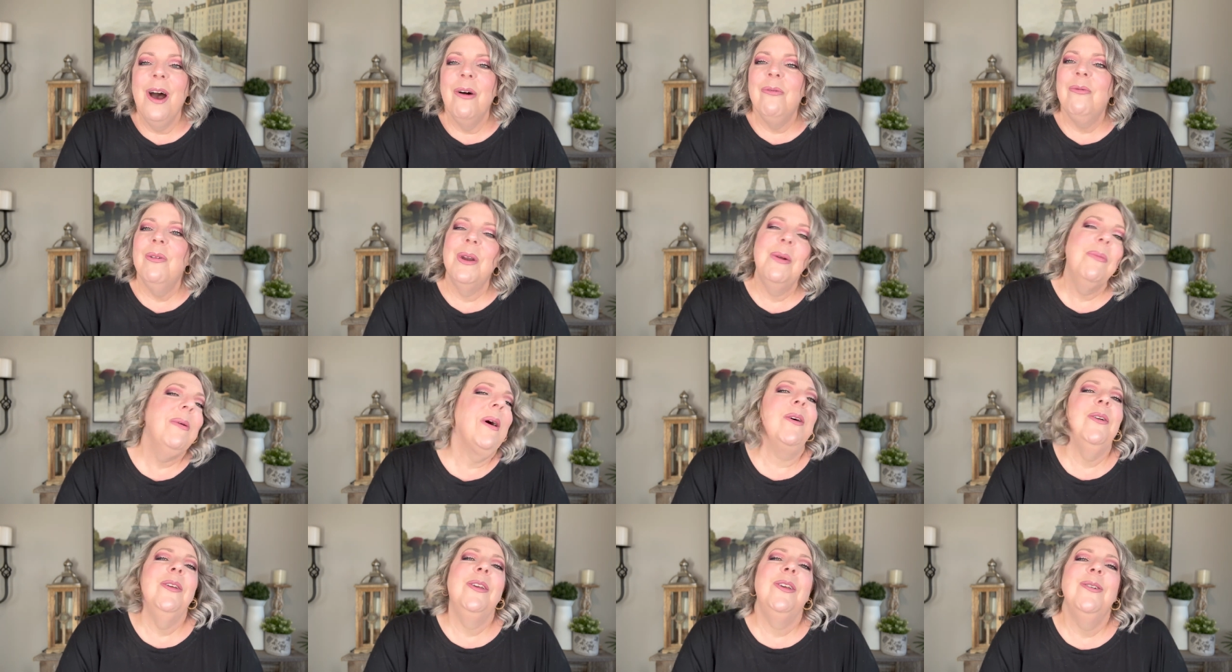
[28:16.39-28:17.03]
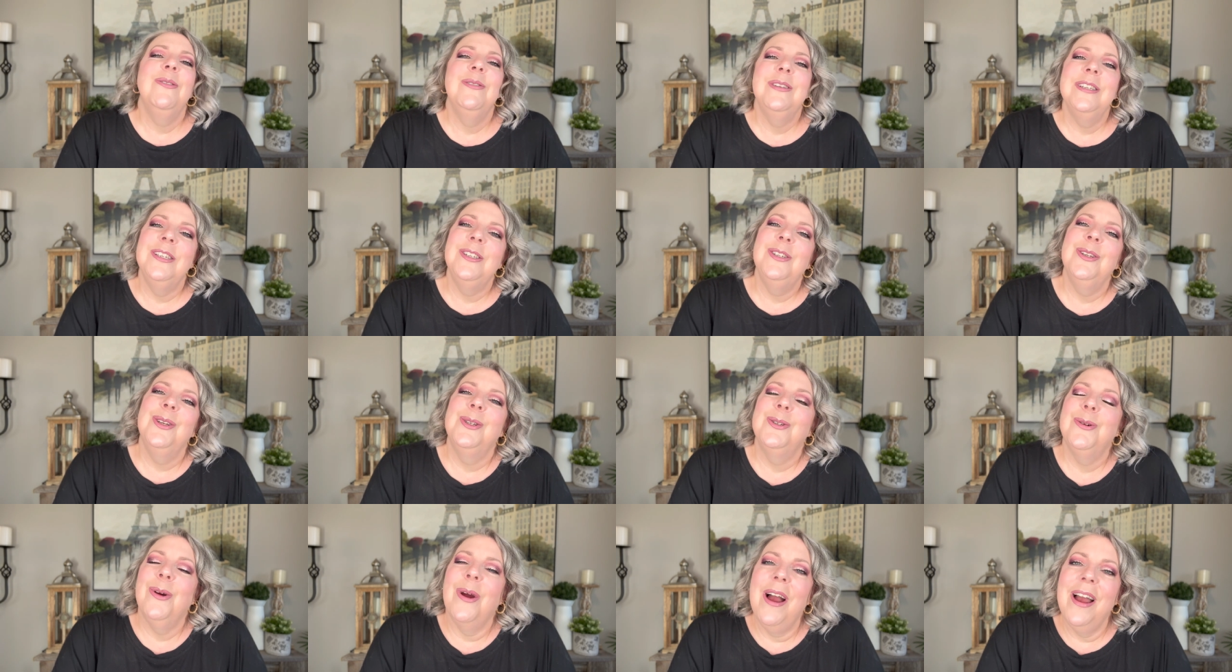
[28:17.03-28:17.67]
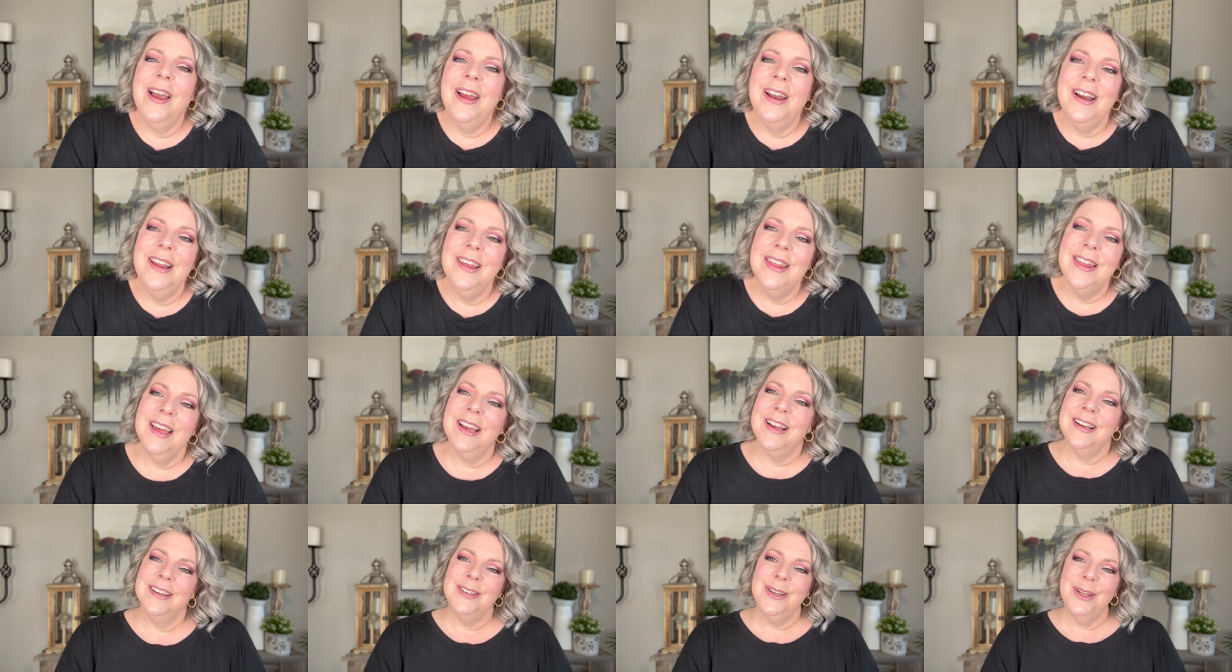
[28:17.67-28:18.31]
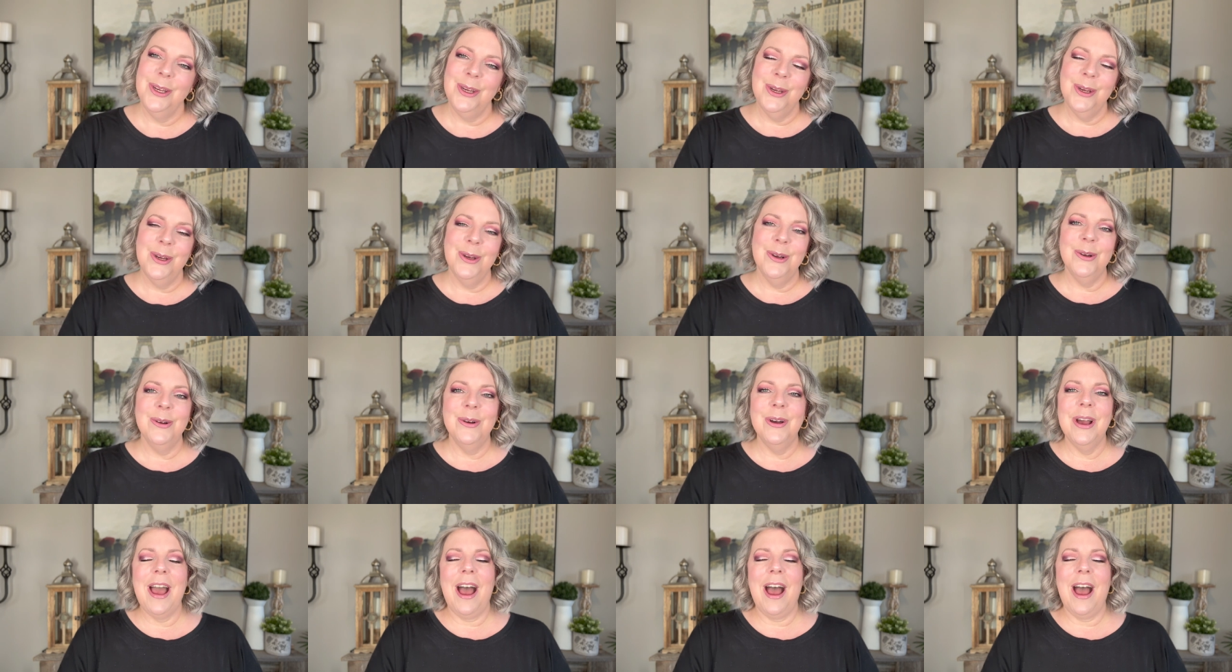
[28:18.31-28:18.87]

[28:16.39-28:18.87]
what about you? Did you try anything new?